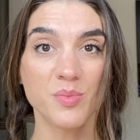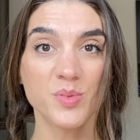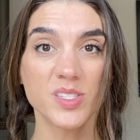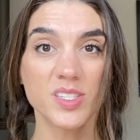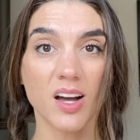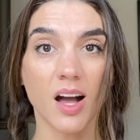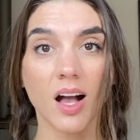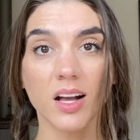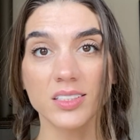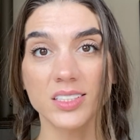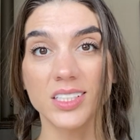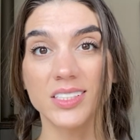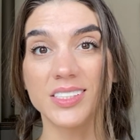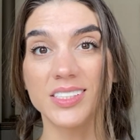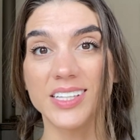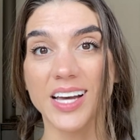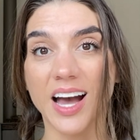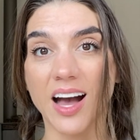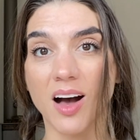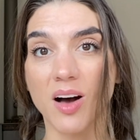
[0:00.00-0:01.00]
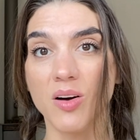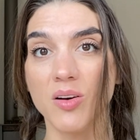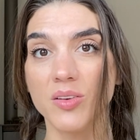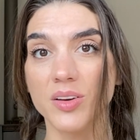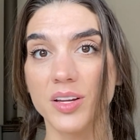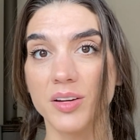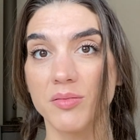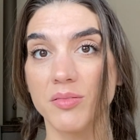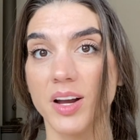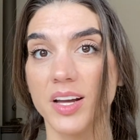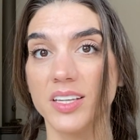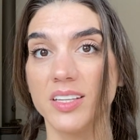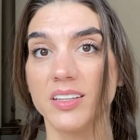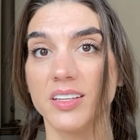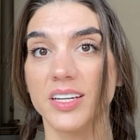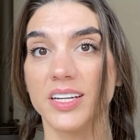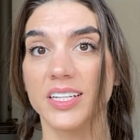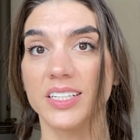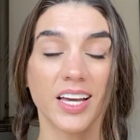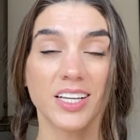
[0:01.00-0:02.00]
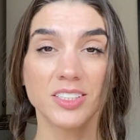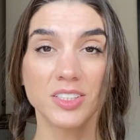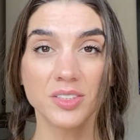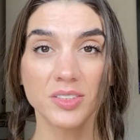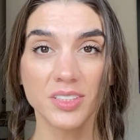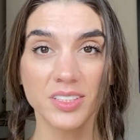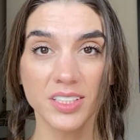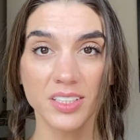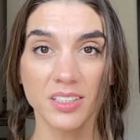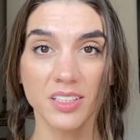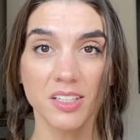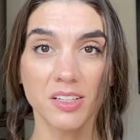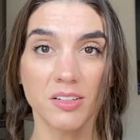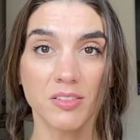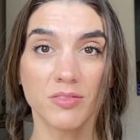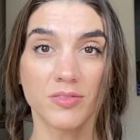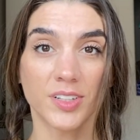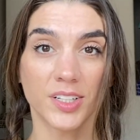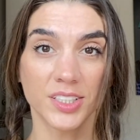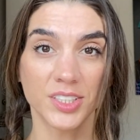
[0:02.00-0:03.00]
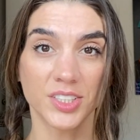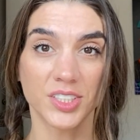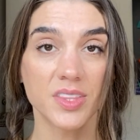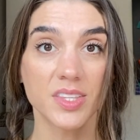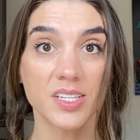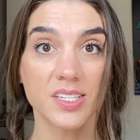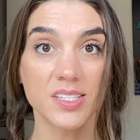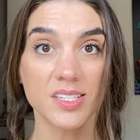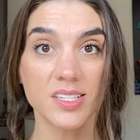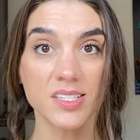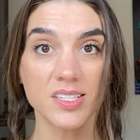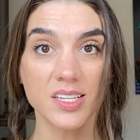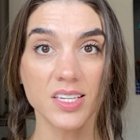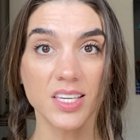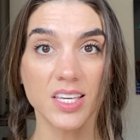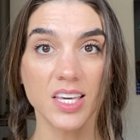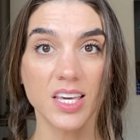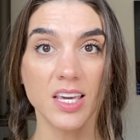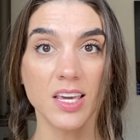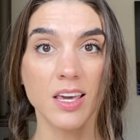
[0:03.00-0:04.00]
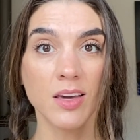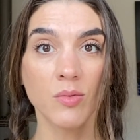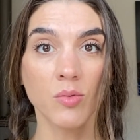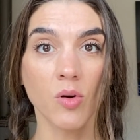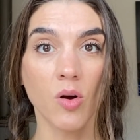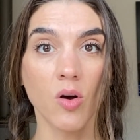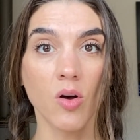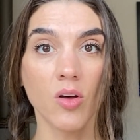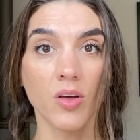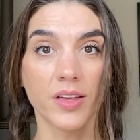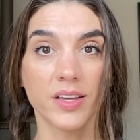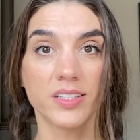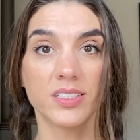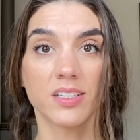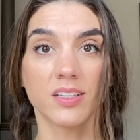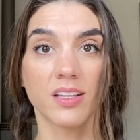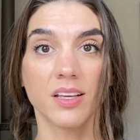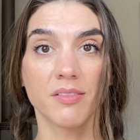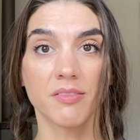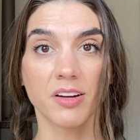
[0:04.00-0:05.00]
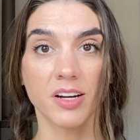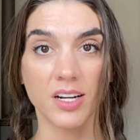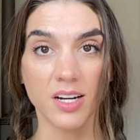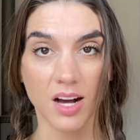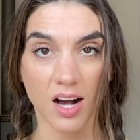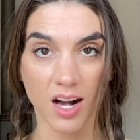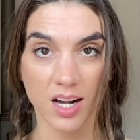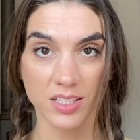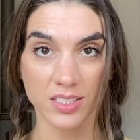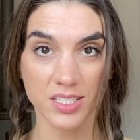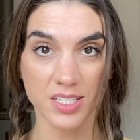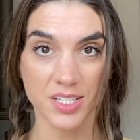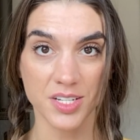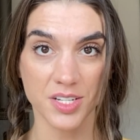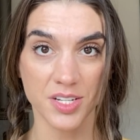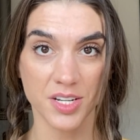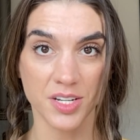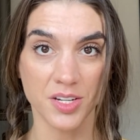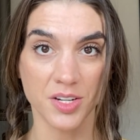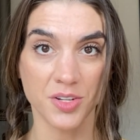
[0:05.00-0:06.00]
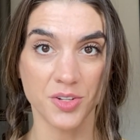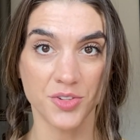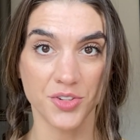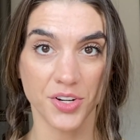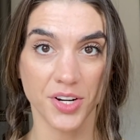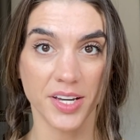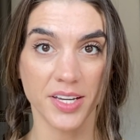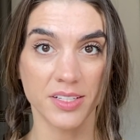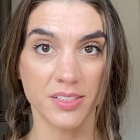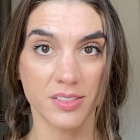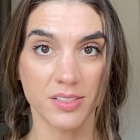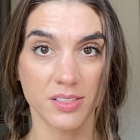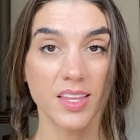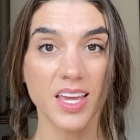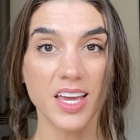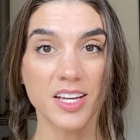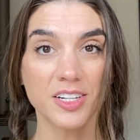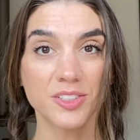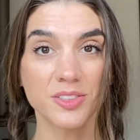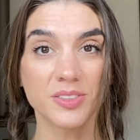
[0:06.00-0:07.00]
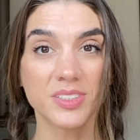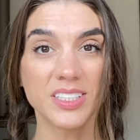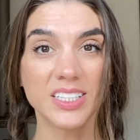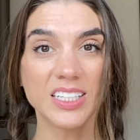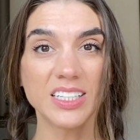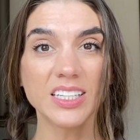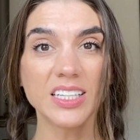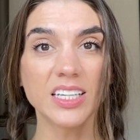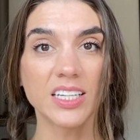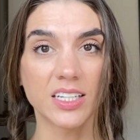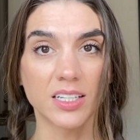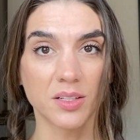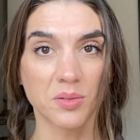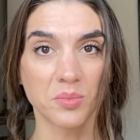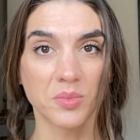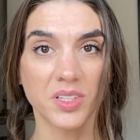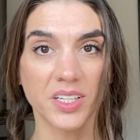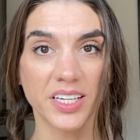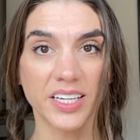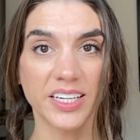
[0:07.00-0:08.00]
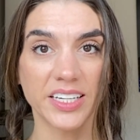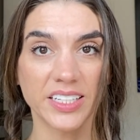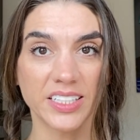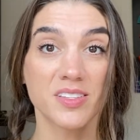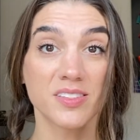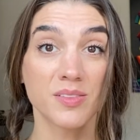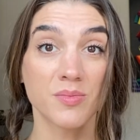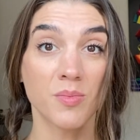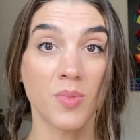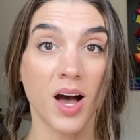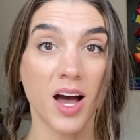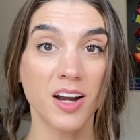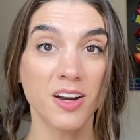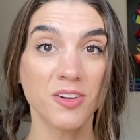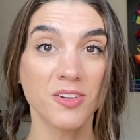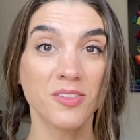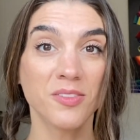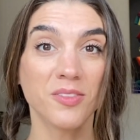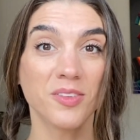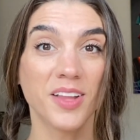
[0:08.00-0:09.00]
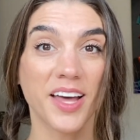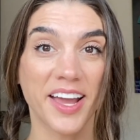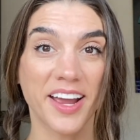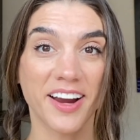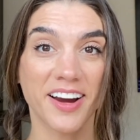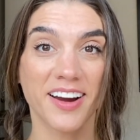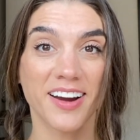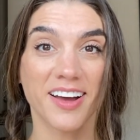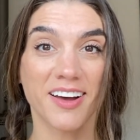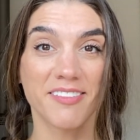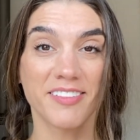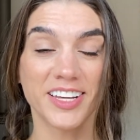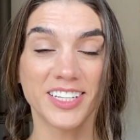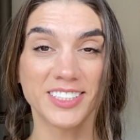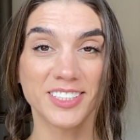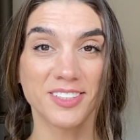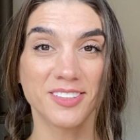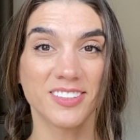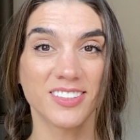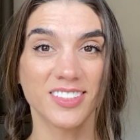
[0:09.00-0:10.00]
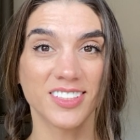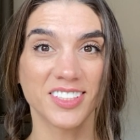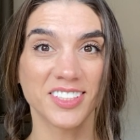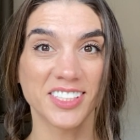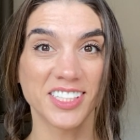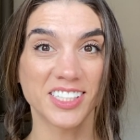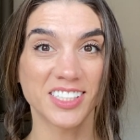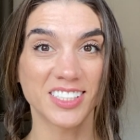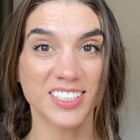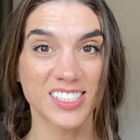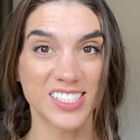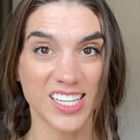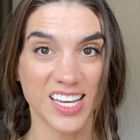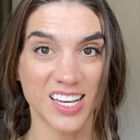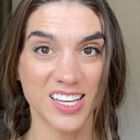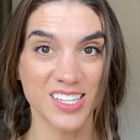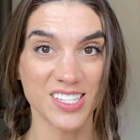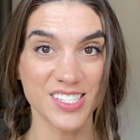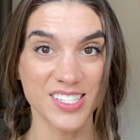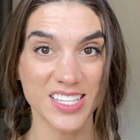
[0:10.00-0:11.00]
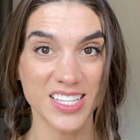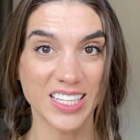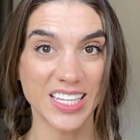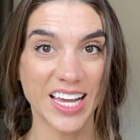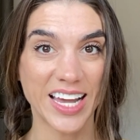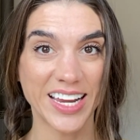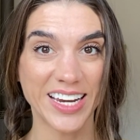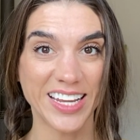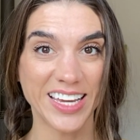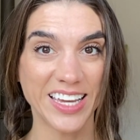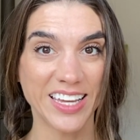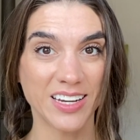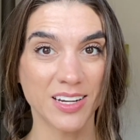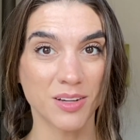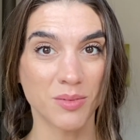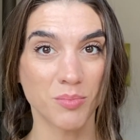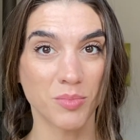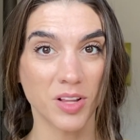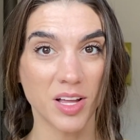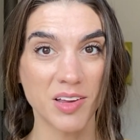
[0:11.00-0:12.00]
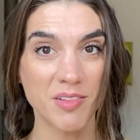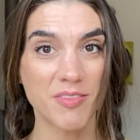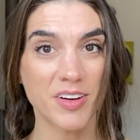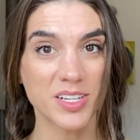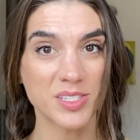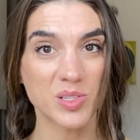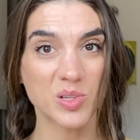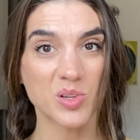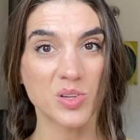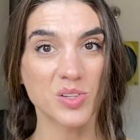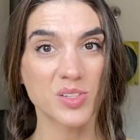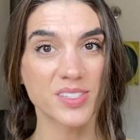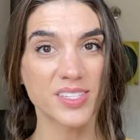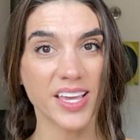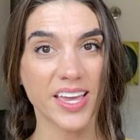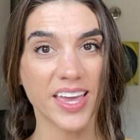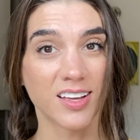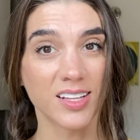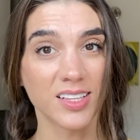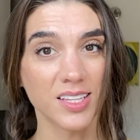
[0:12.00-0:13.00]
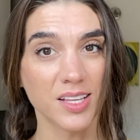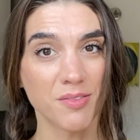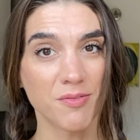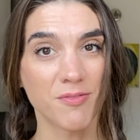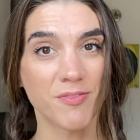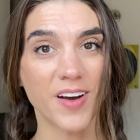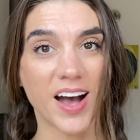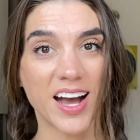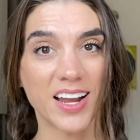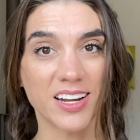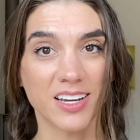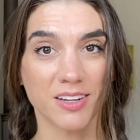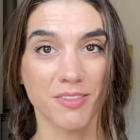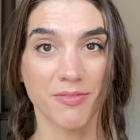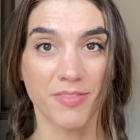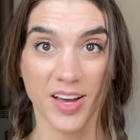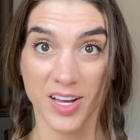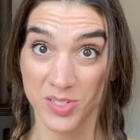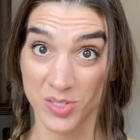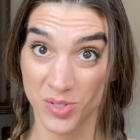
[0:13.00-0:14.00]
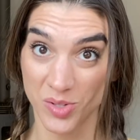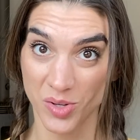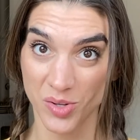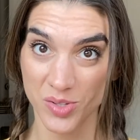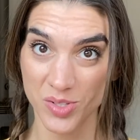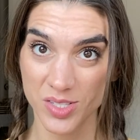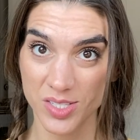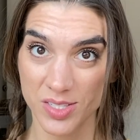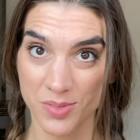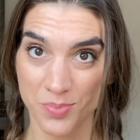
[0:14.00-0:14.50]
toxins out and regulates endothelial function. This is a key role in delivering oxygen and nutrients. The endothelium is the monolayer of endothelial cells lining blood vessels and lymphatic vessels.